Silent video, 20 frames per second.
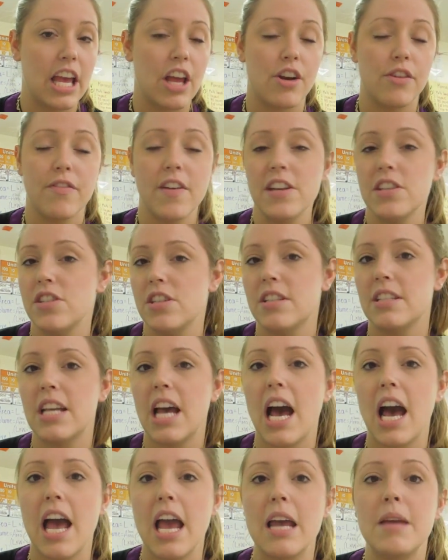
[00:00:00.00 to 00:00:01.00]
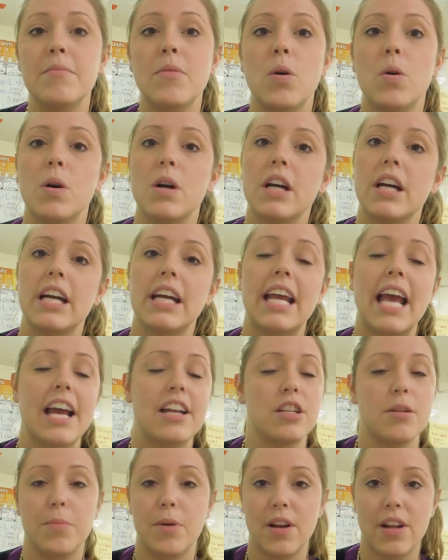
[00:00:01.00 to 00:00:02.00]
intervention time or
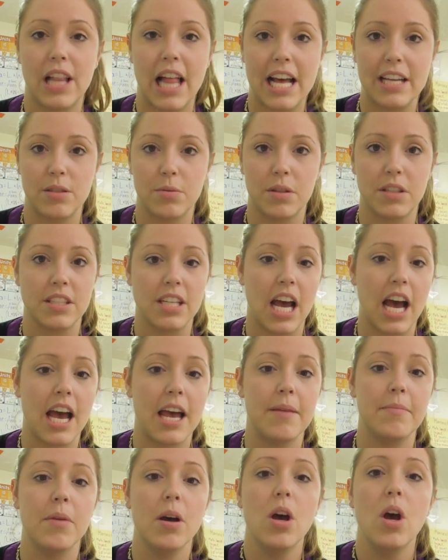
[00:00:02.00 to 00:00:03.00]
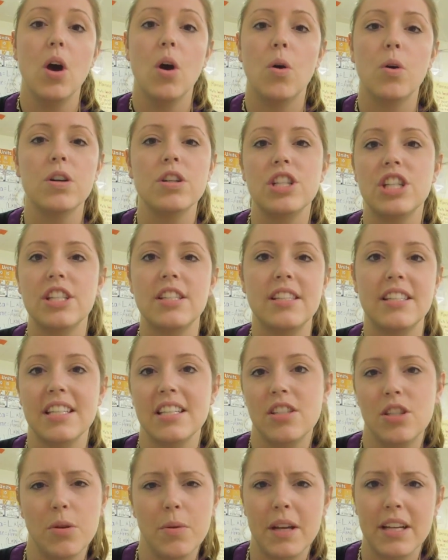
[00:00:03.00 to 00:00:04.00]
catch up on classwork time or
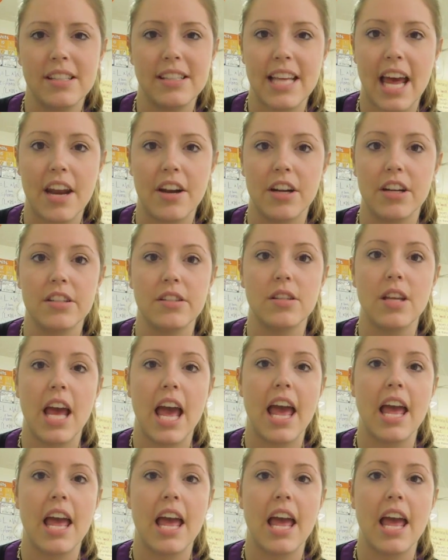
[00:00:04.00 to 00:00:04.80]
just doing centers,